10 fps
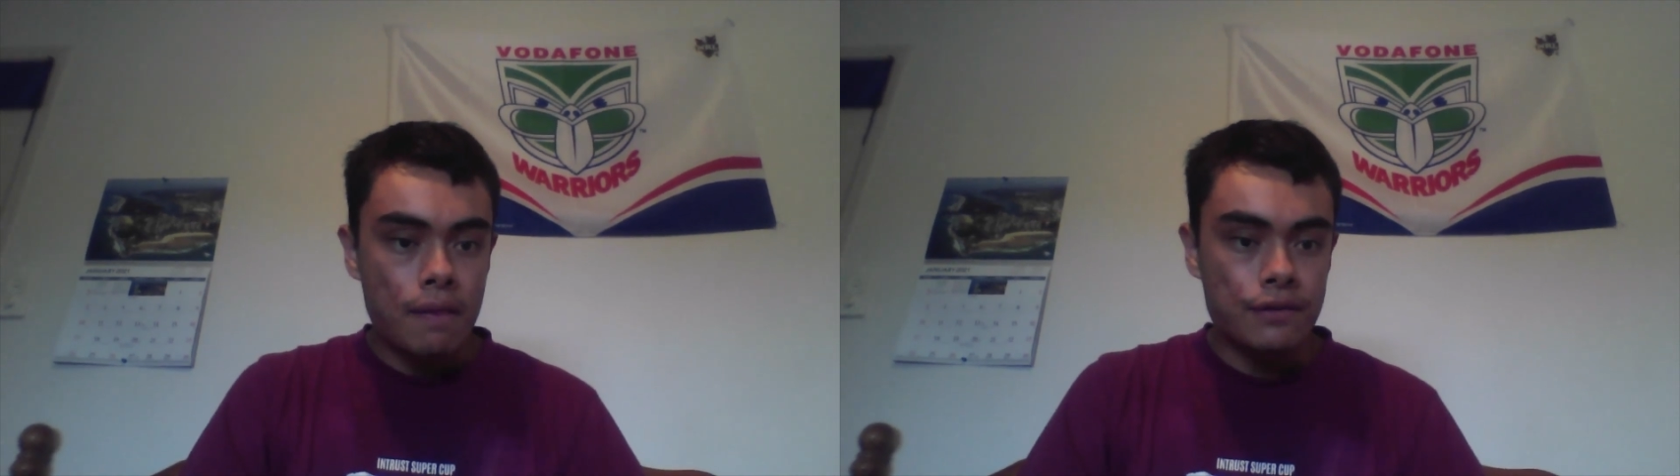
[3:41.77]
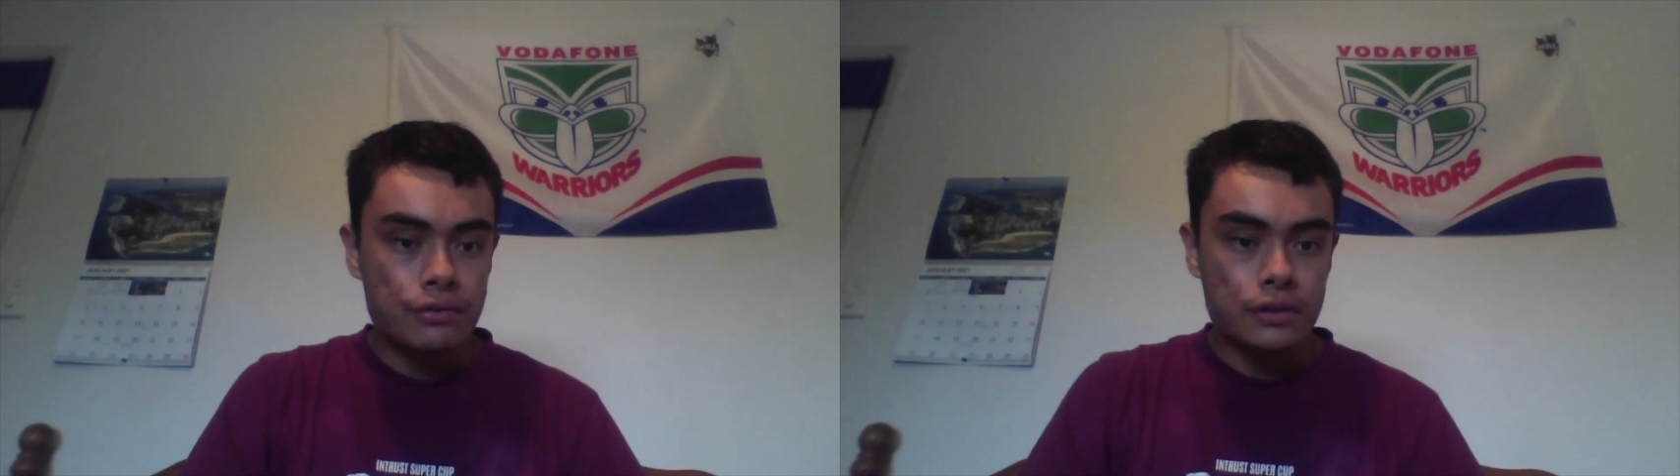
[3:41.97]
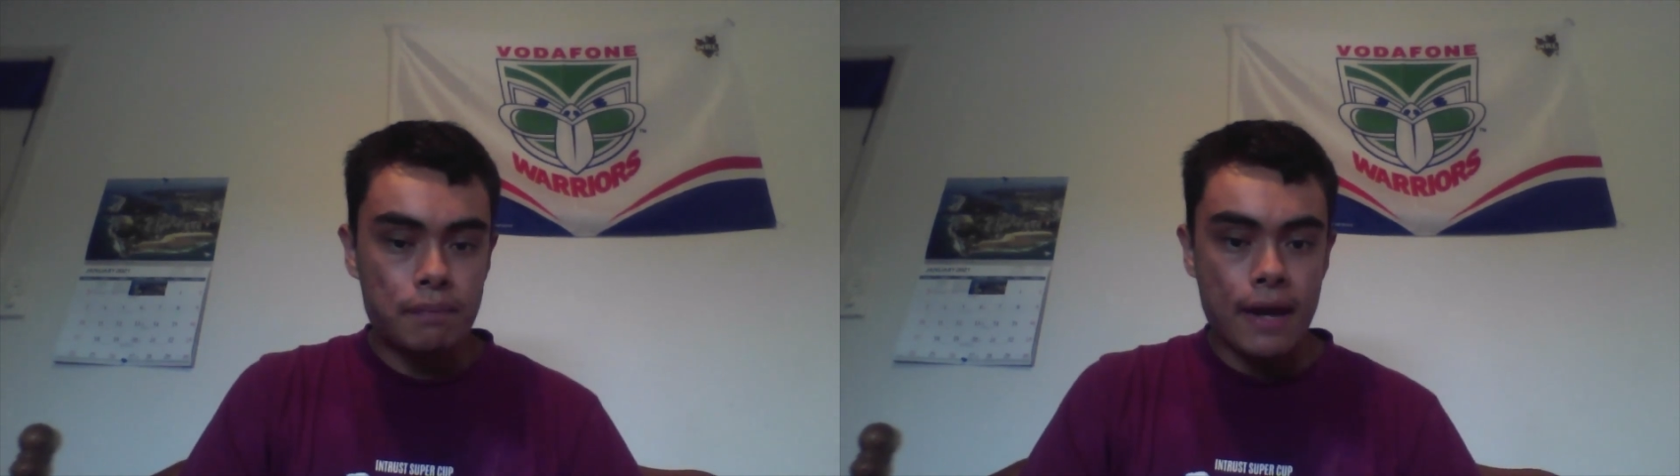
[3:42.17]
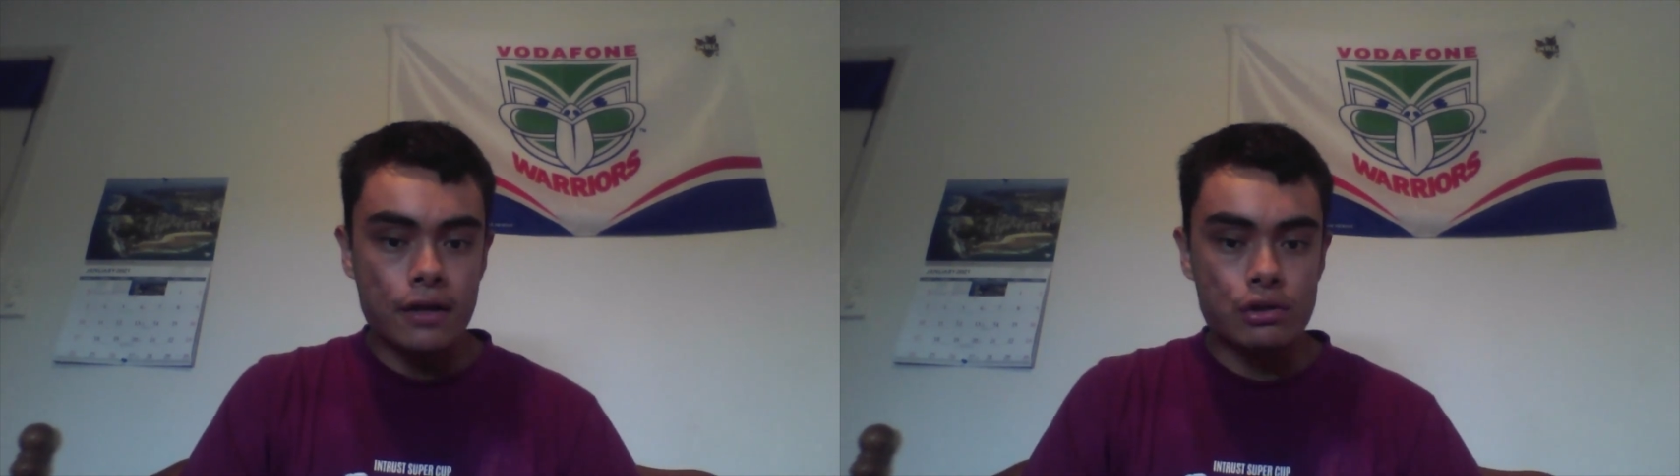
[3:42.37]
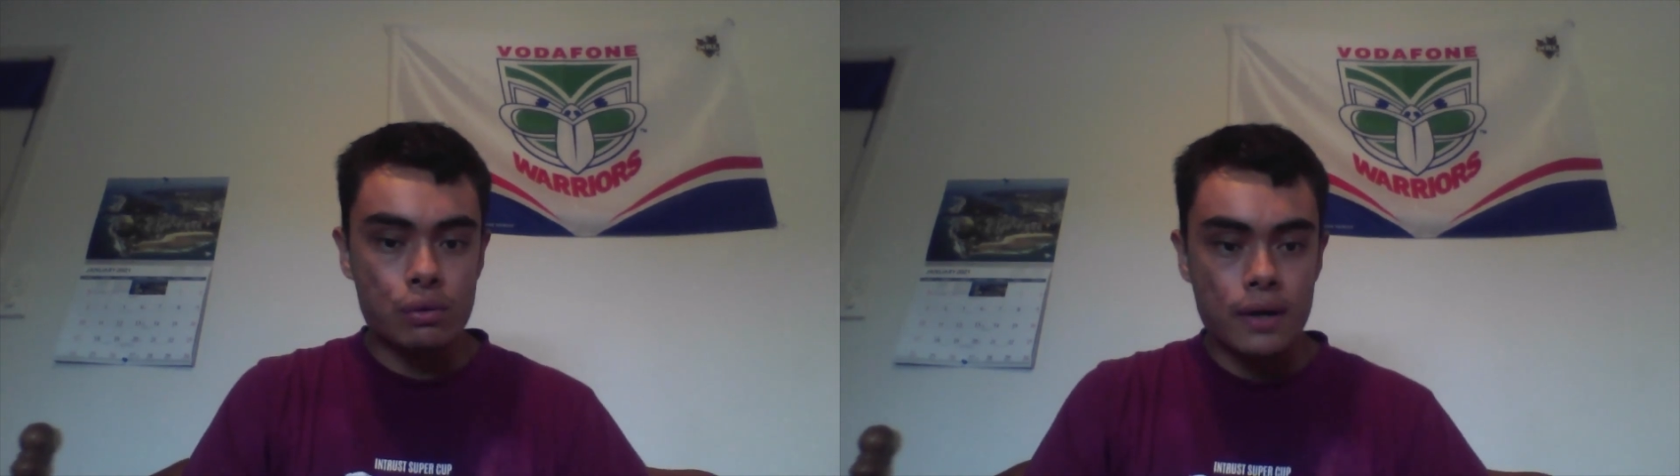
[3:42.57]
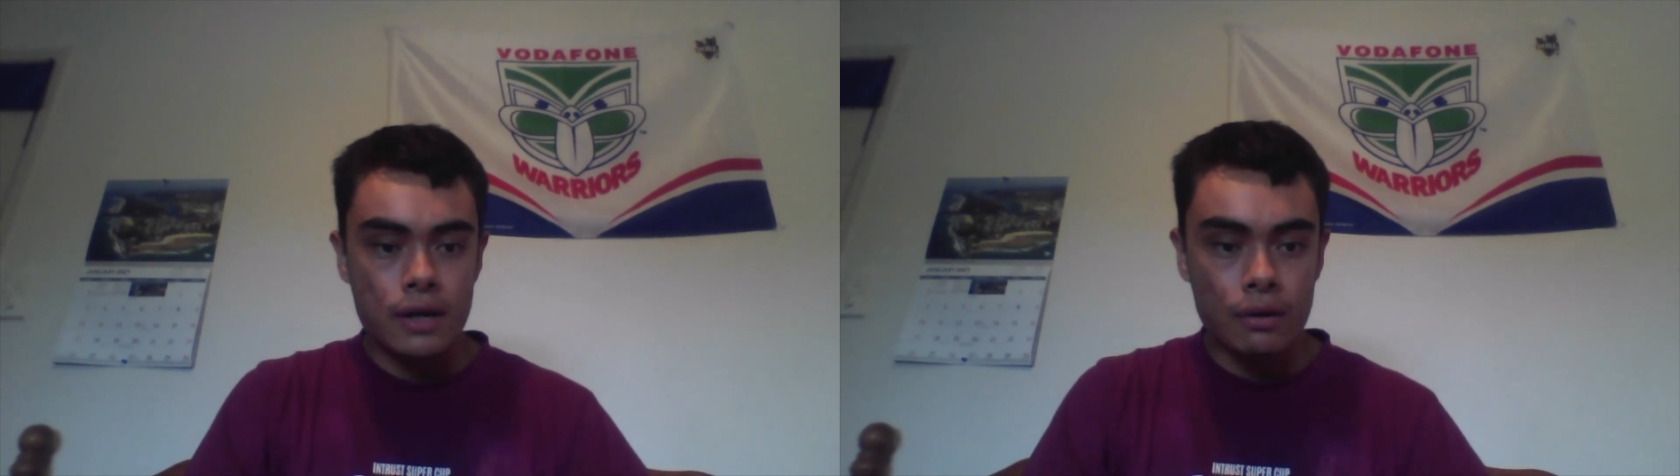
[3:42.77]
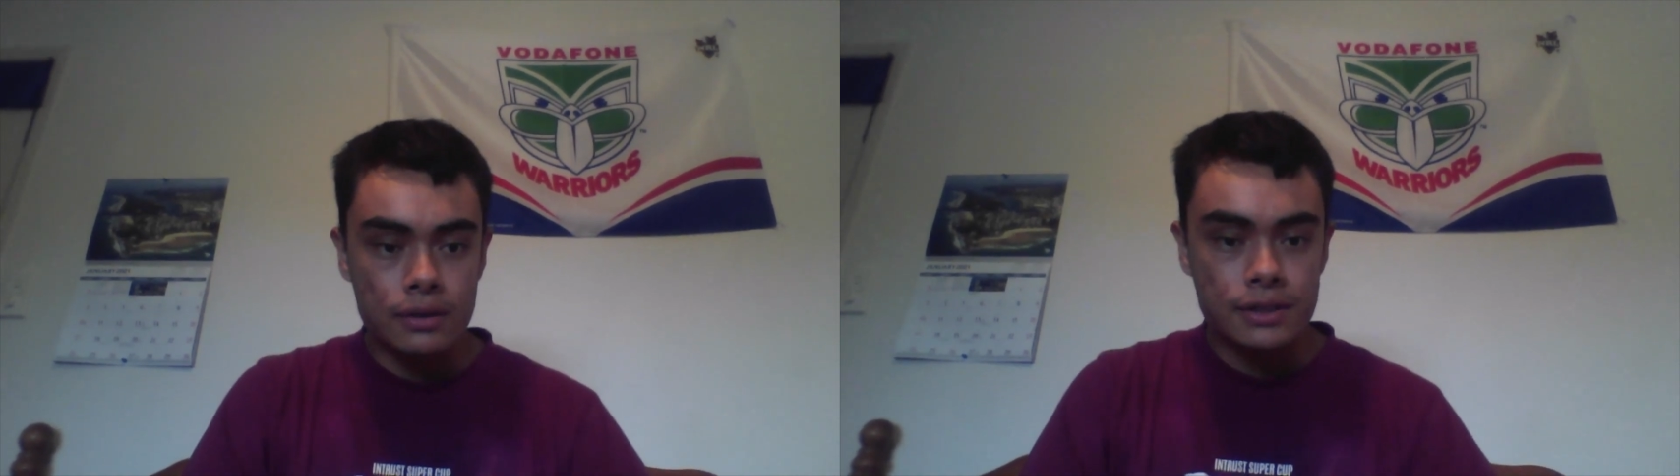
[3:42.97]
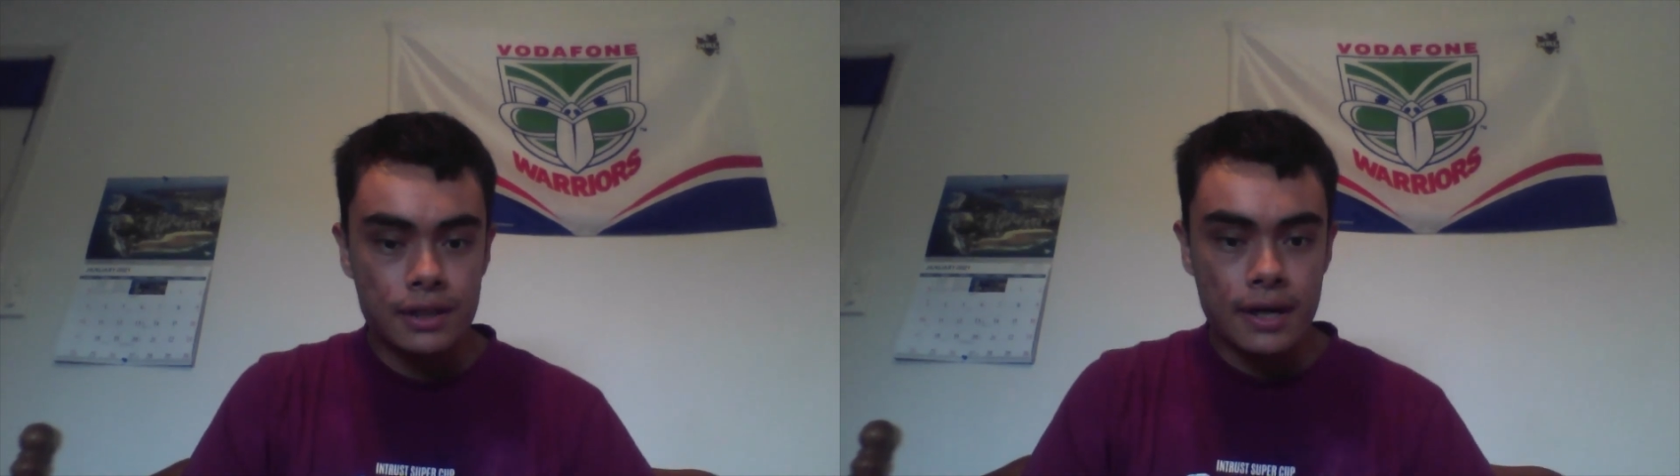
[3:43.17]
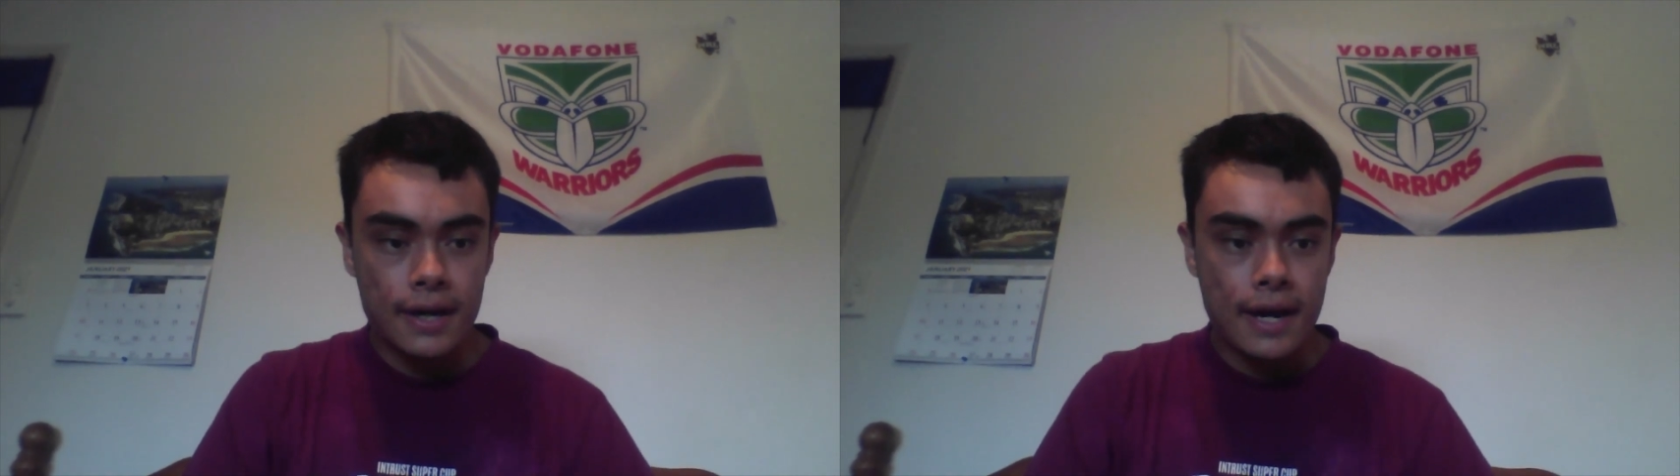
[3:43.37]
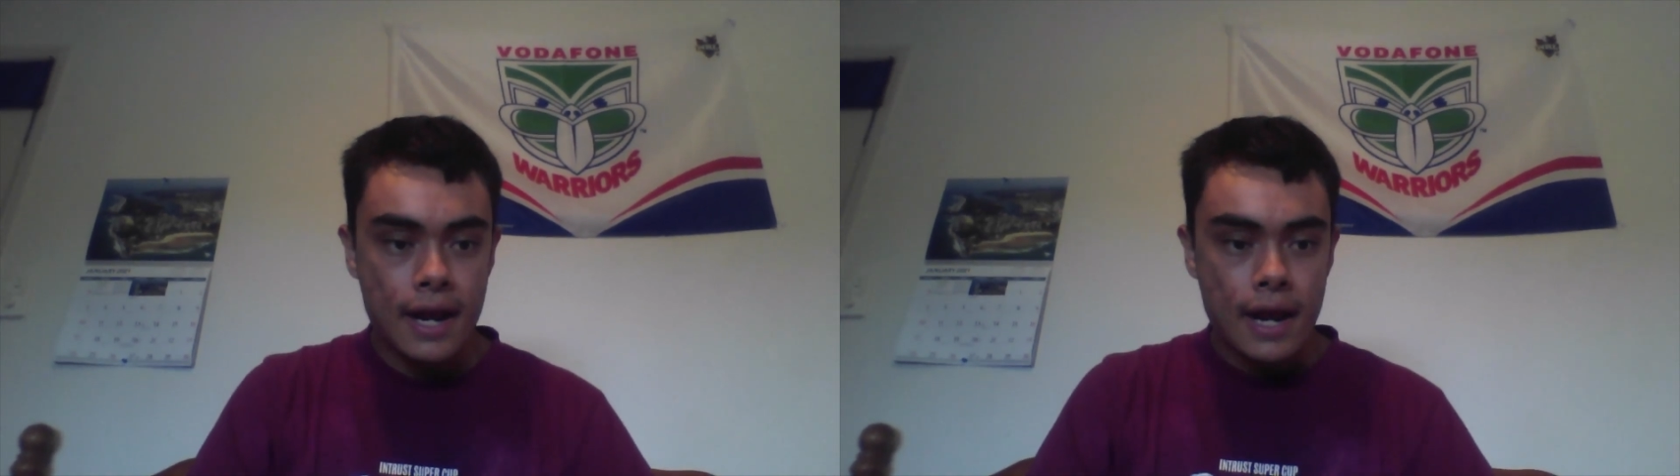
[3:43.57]
This was back in
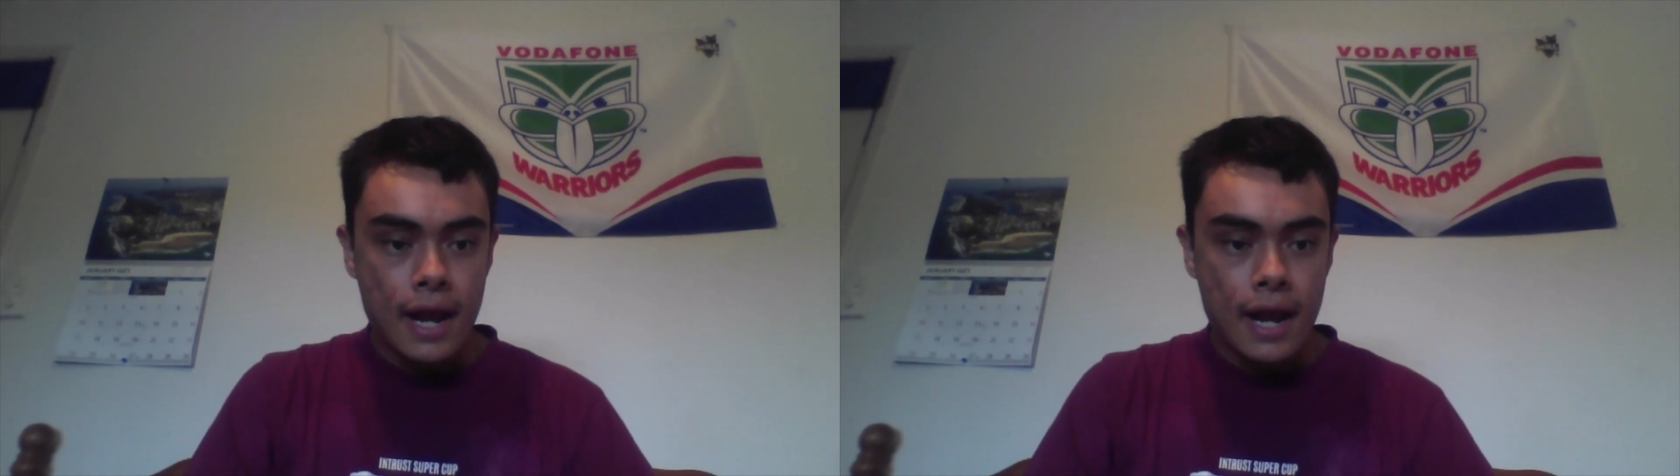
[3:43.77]
2019,